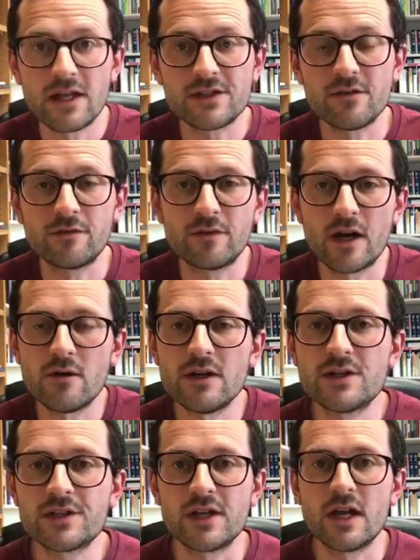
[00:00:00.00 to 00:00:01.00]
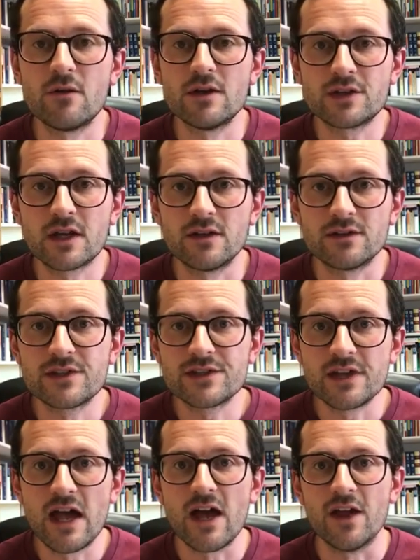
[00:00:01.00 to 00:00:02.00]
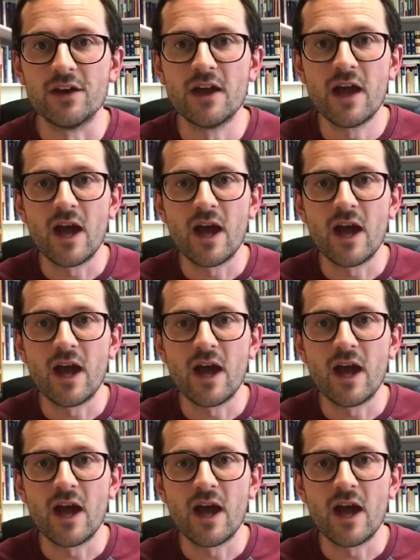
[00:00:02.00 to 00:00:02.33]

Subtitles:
has a very serious concern